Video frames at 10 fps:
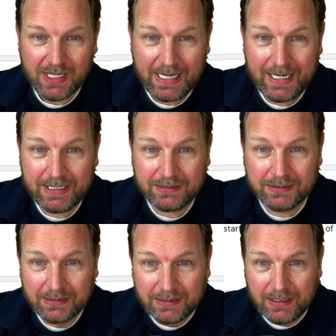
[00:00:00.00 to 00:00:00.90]
And
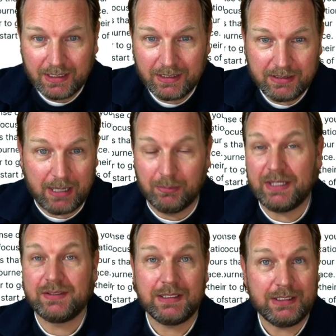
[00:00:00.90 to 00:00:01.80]

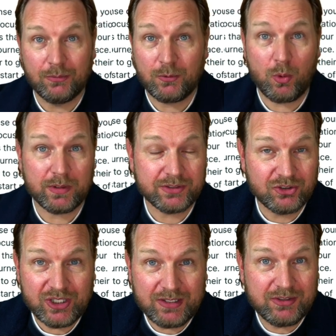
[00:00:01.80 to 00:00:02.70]
basically, of course,
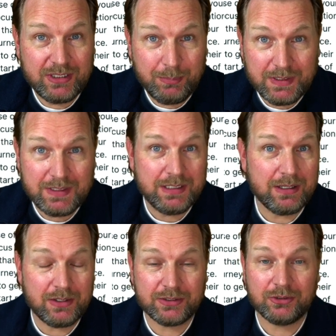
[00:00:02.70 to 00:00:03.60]
ChatGPT
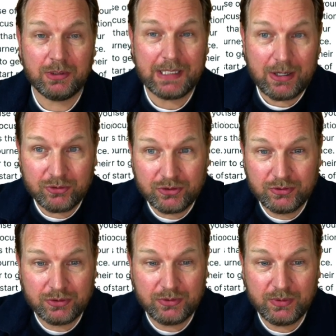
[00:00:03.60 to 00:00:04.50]
also allows you
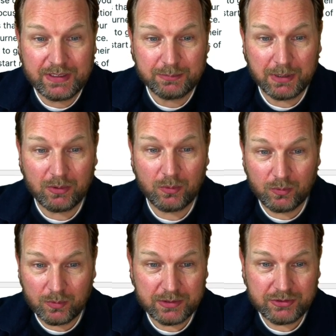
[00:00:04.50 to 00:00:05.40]
to do this. But
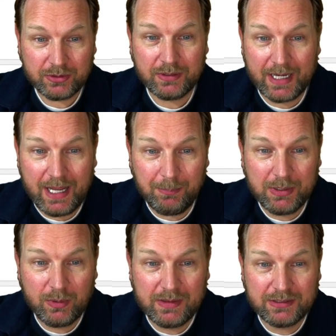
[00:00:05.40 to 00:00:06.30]
once you're happy
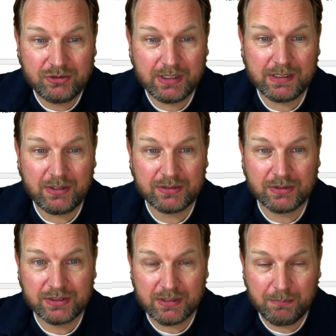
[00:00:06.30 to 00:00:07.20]
with this, you can also
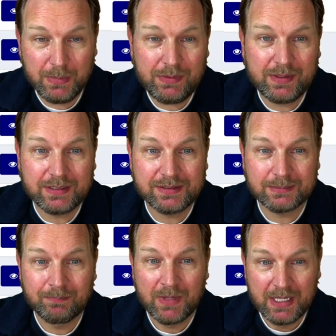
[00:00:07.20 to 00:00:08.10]
submit this.
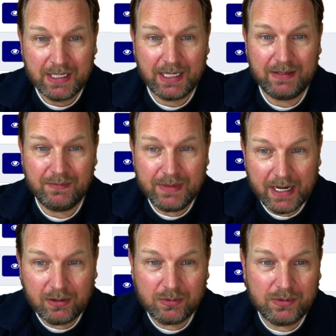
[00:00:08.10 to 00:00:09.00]
And
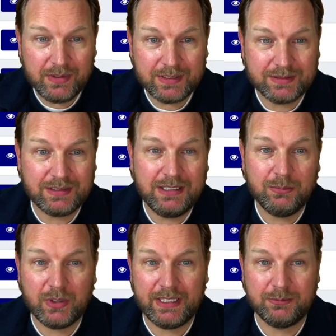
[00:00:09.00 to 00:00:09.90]
now this
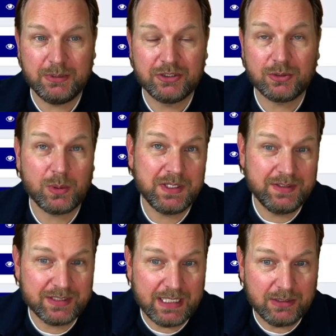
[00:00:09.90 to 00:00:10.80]
email has been stored
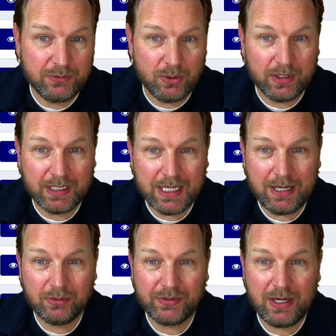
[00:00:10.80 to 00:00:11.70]
inside of your account.